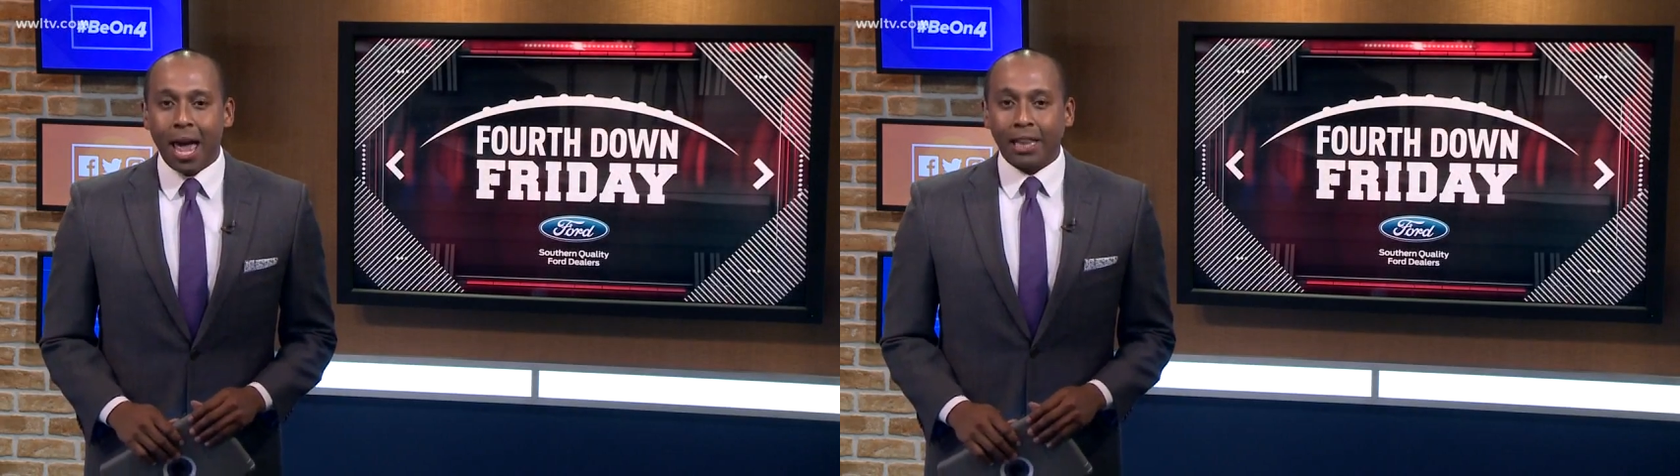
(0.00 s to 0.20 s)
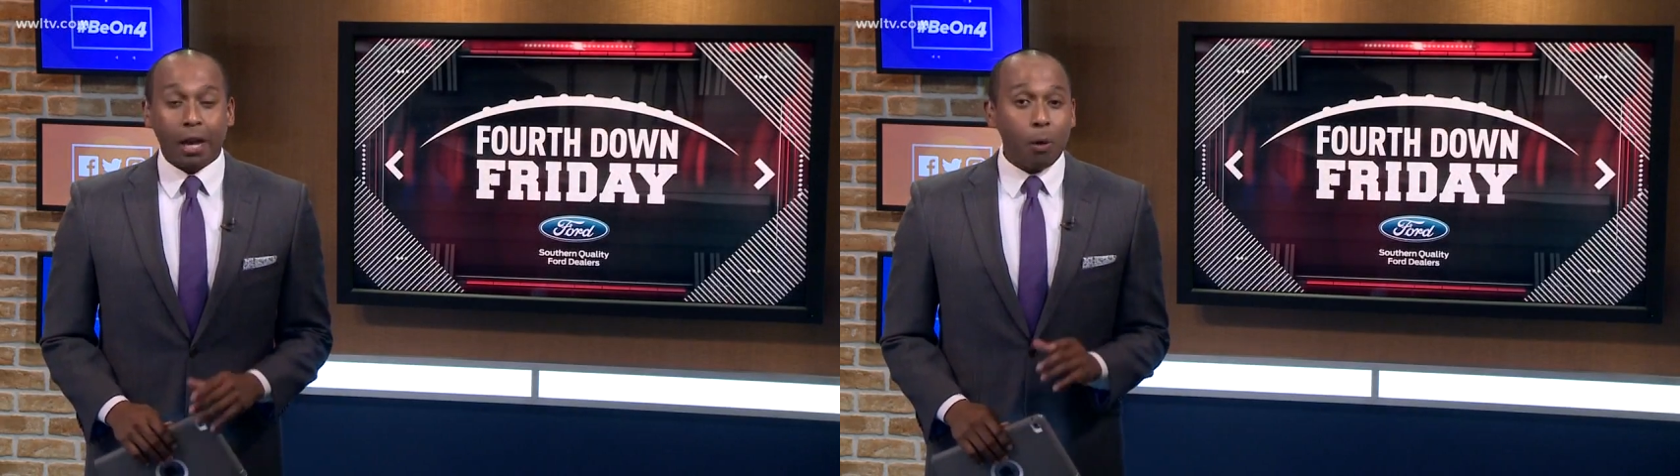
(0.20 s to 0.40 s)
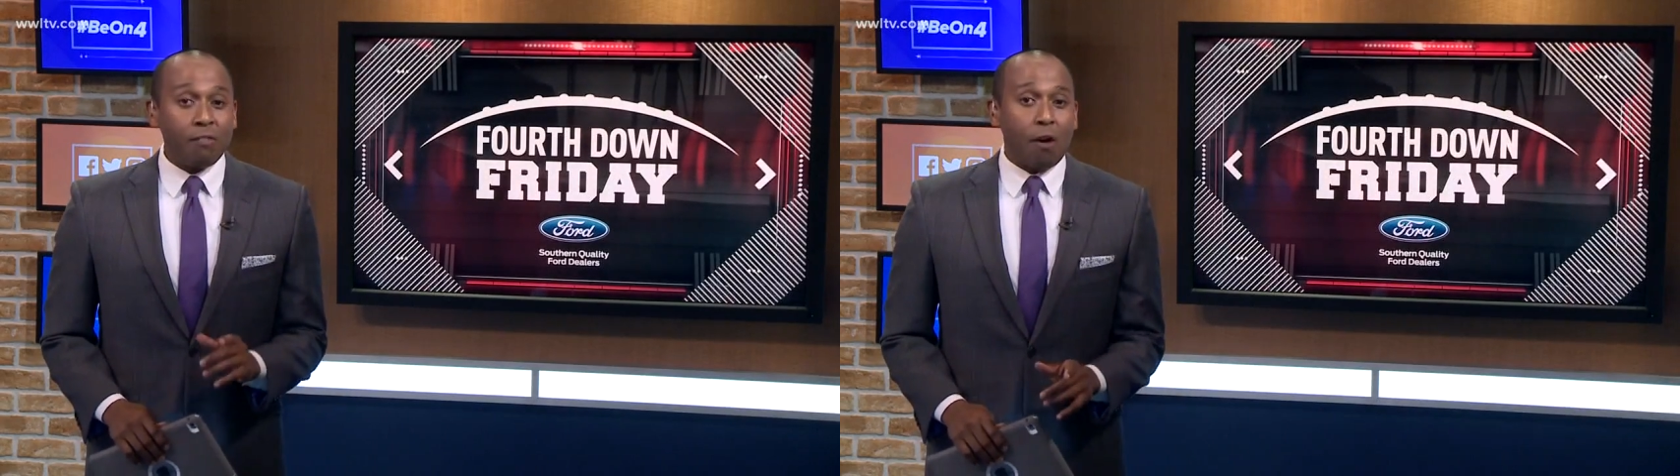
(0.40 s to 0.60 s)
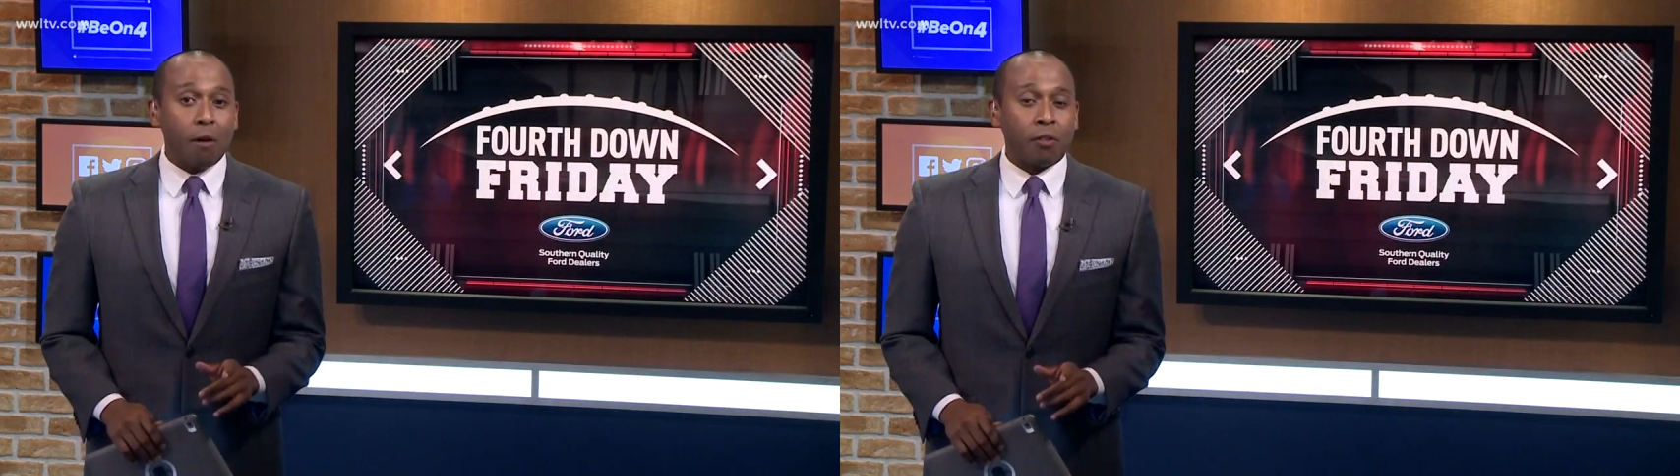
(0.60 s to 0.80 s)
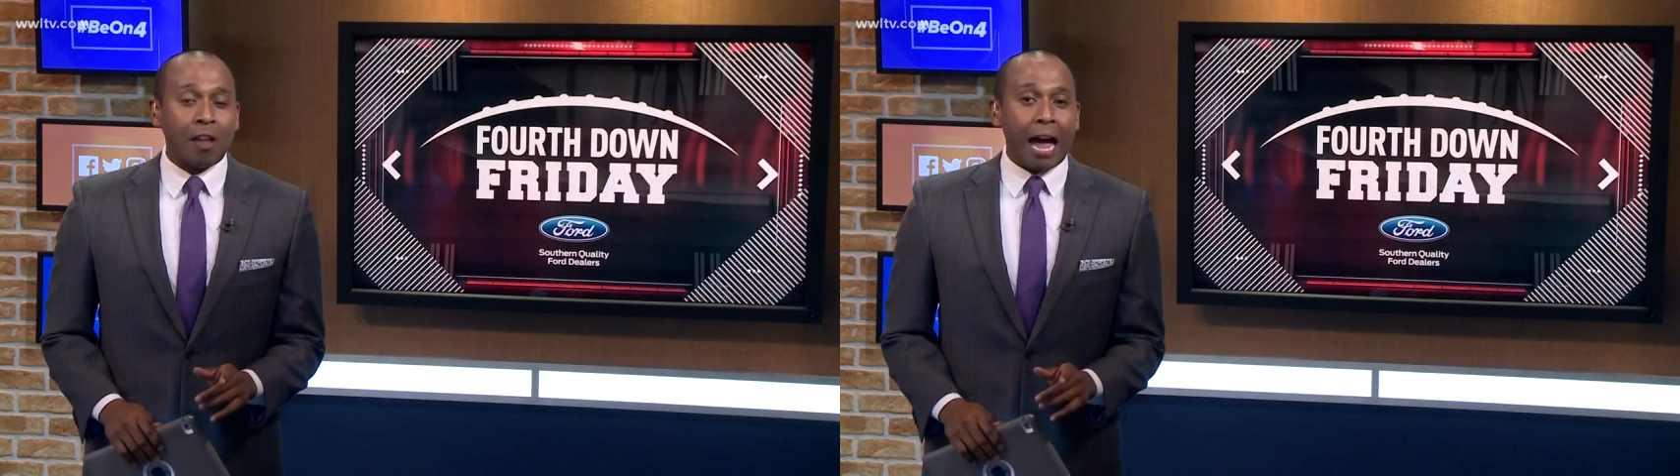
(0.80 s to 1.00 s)
And Larry
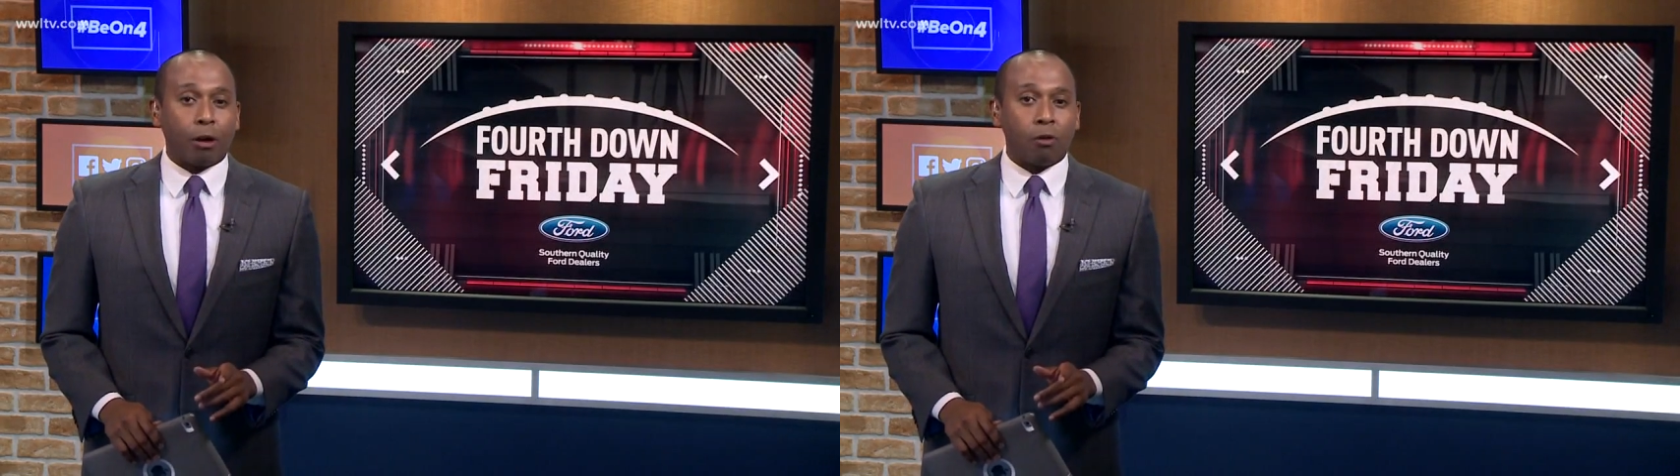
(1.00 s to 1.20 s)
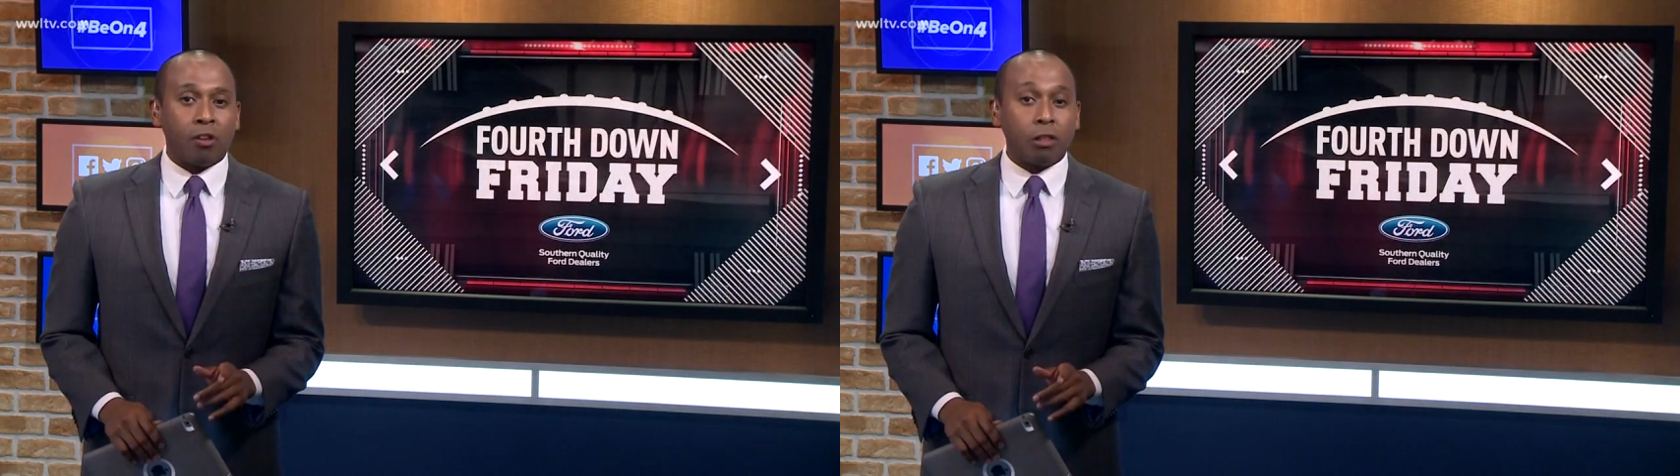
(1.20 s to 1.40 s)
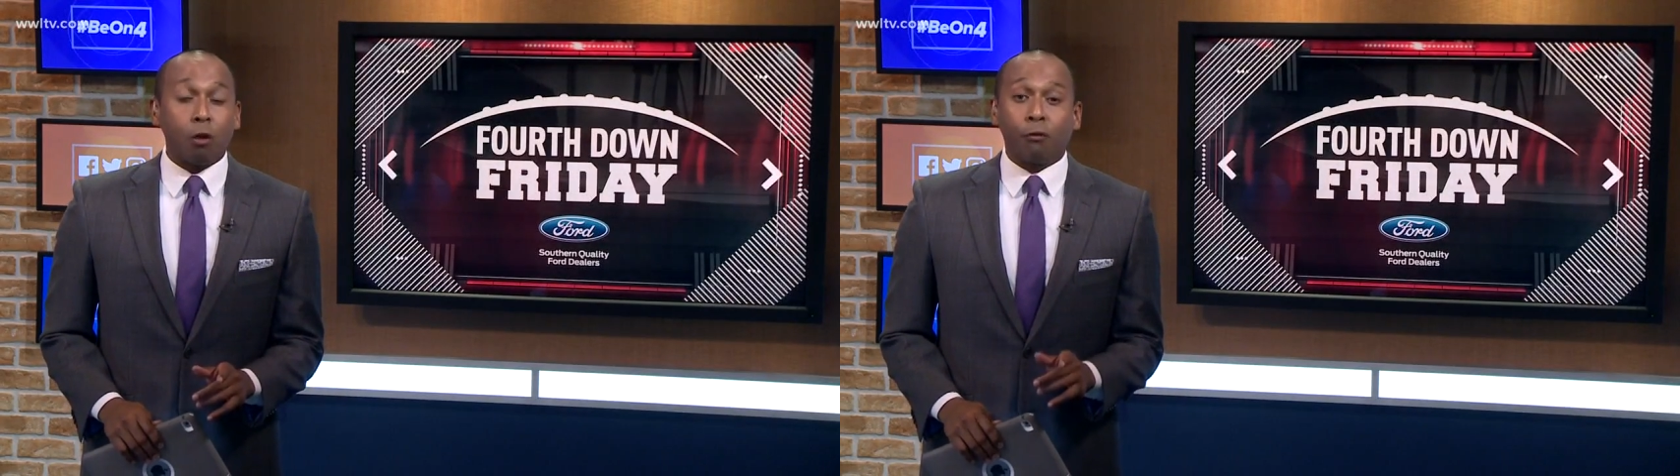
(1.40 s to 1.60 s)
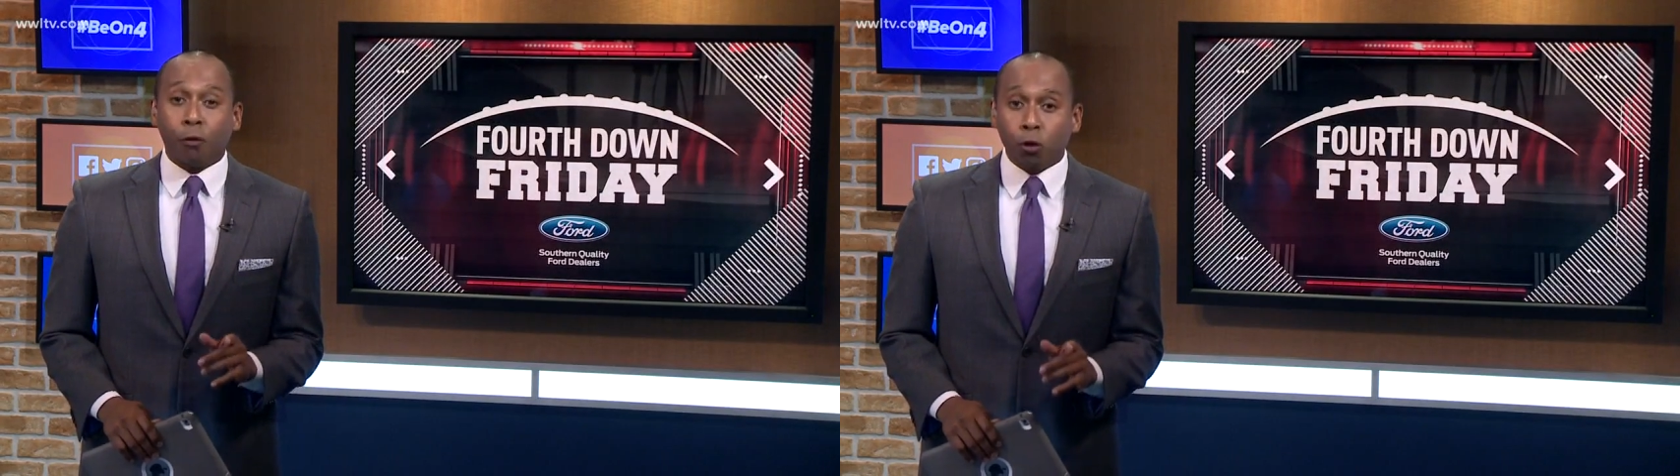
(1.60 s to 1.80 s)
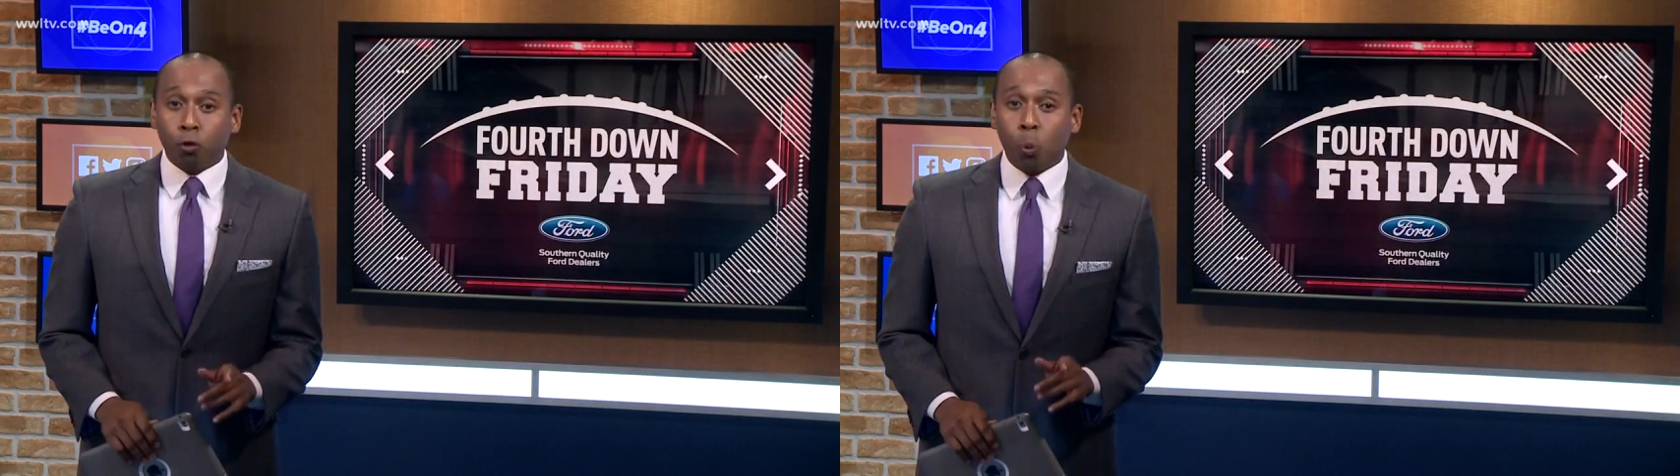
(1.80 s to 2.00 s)
Favre's Tigers seek their
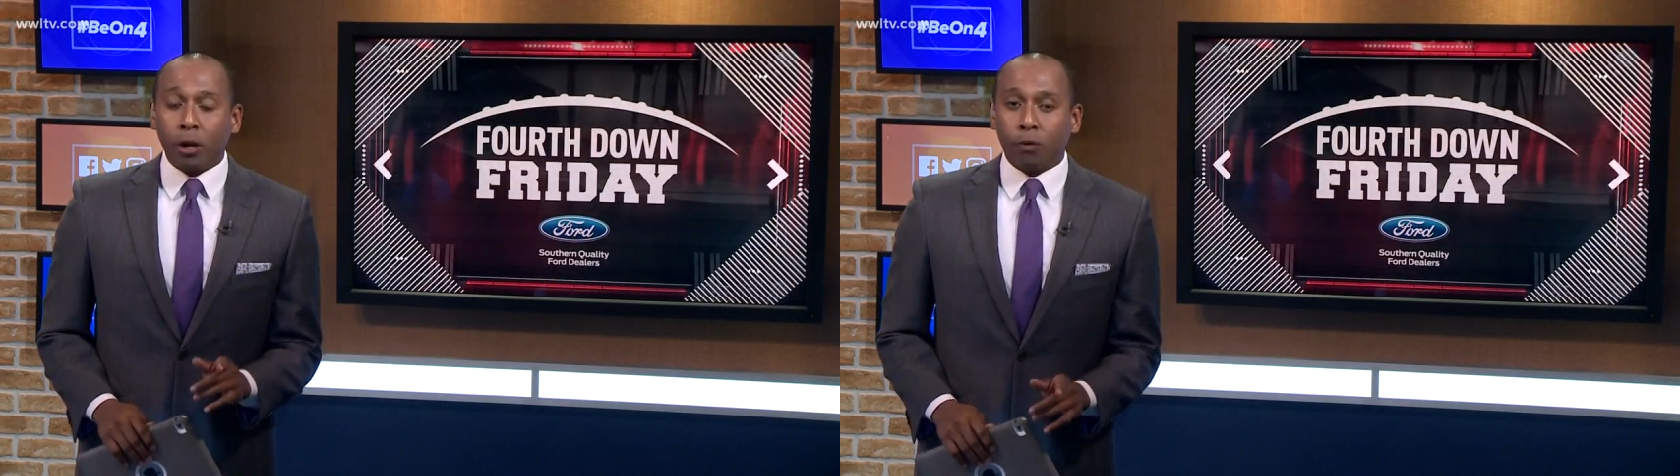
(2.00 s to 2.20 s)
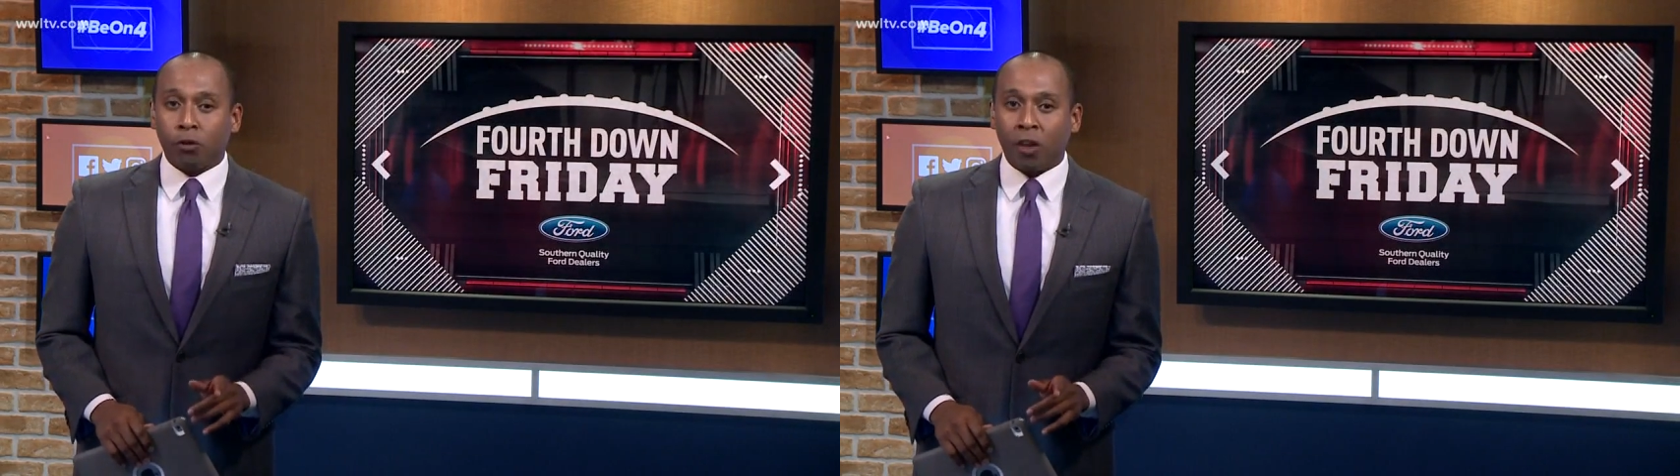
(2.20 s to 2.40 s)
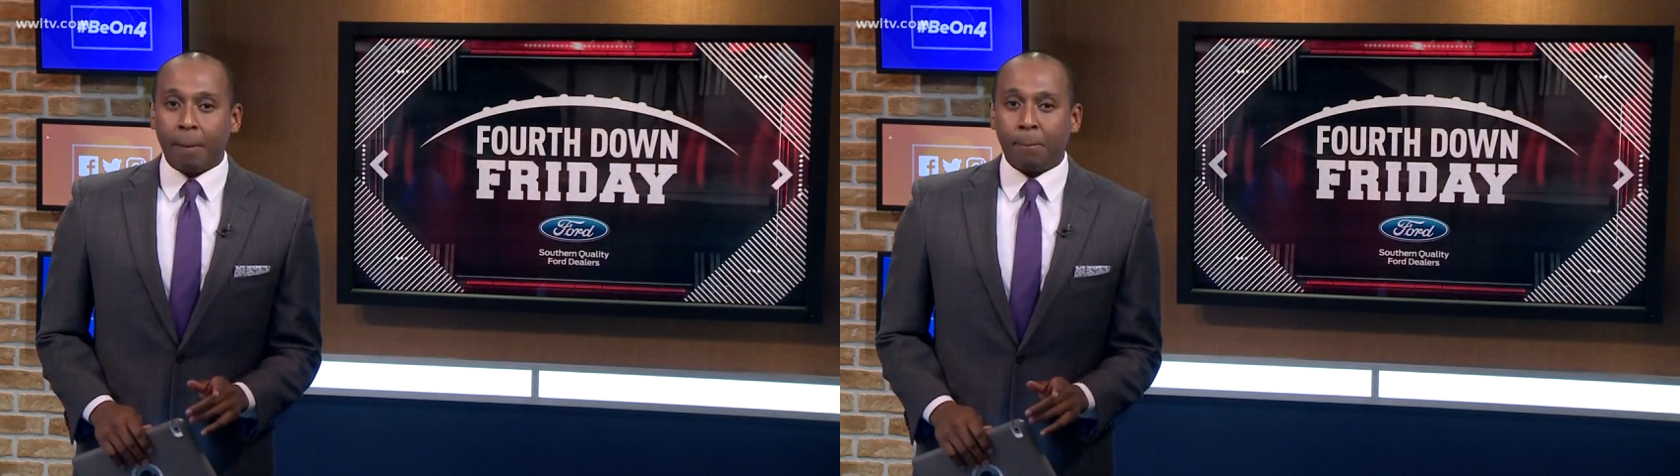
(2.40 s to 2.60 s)
first win over St.